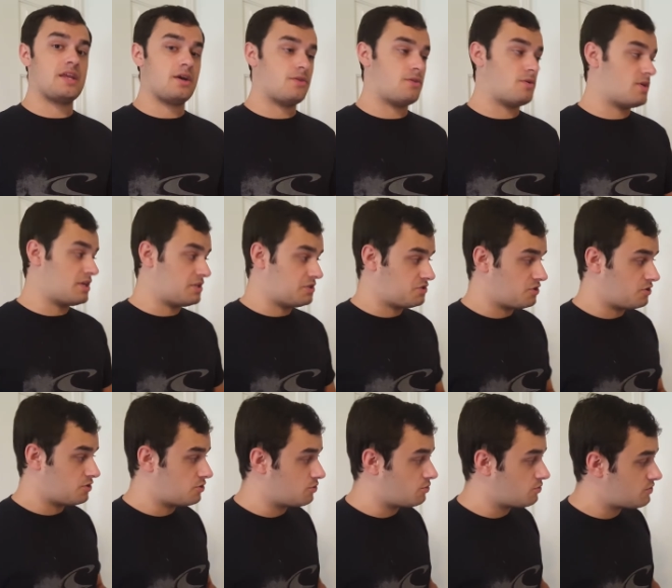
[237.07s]
other
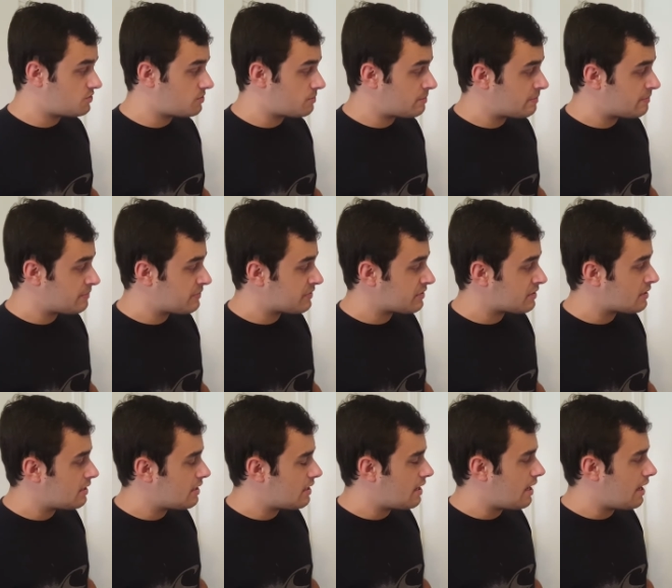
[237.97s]
institutes.
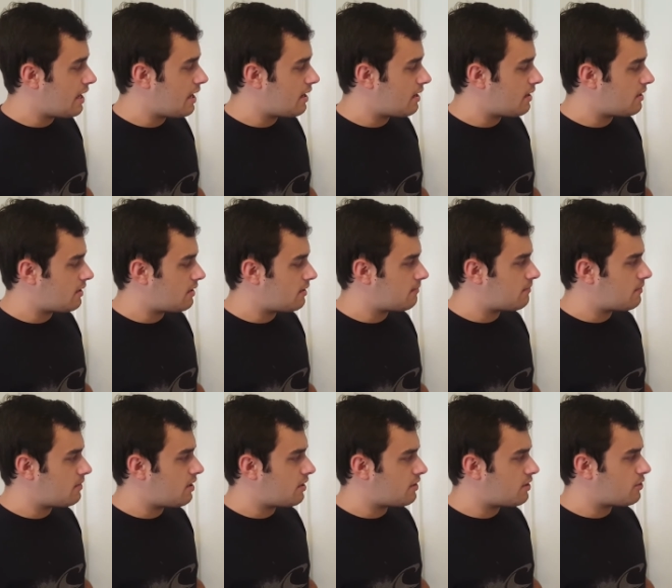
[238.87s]

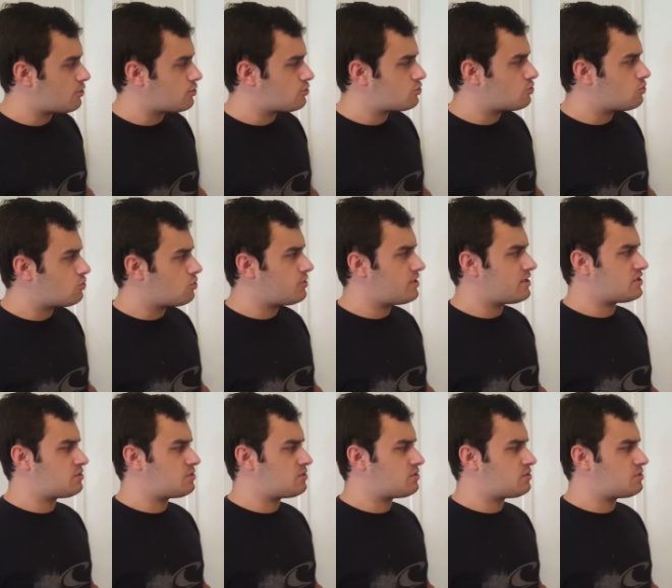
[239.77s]
Another school that